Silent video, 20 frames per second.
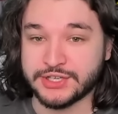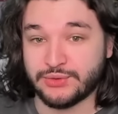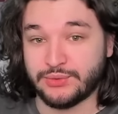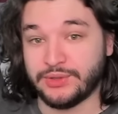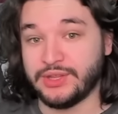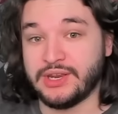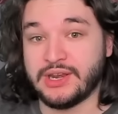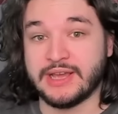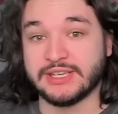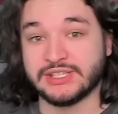
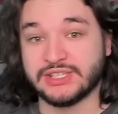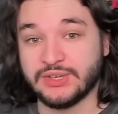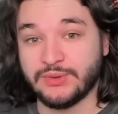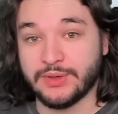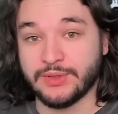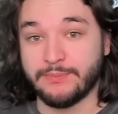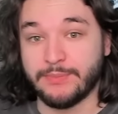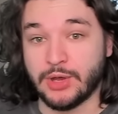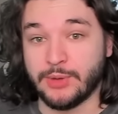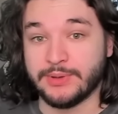really nicely
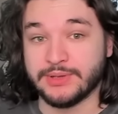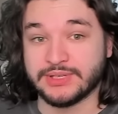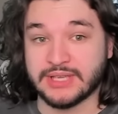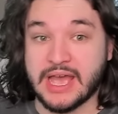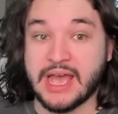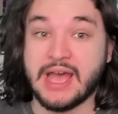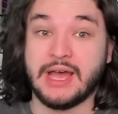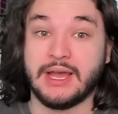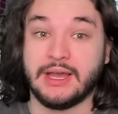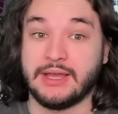with Boba's
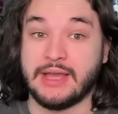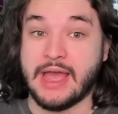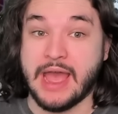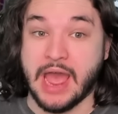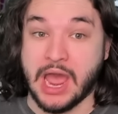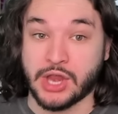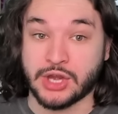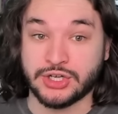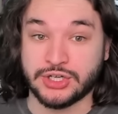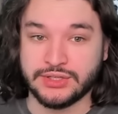
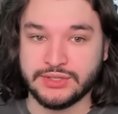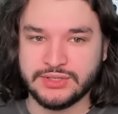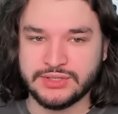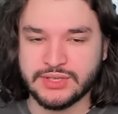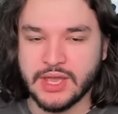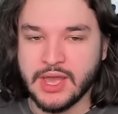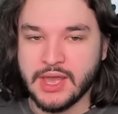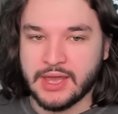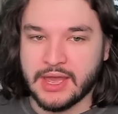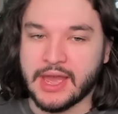actions,
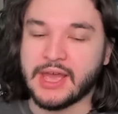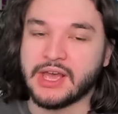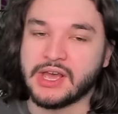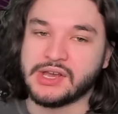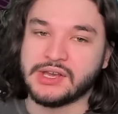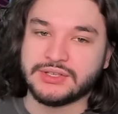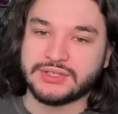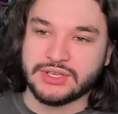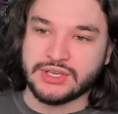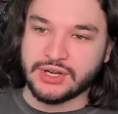
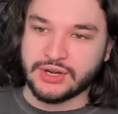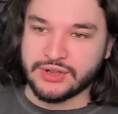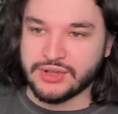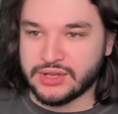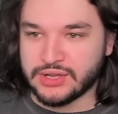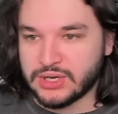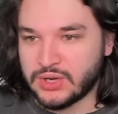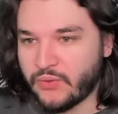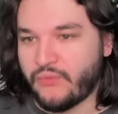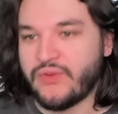as you
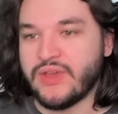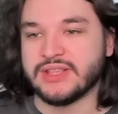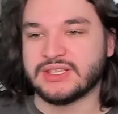can defeat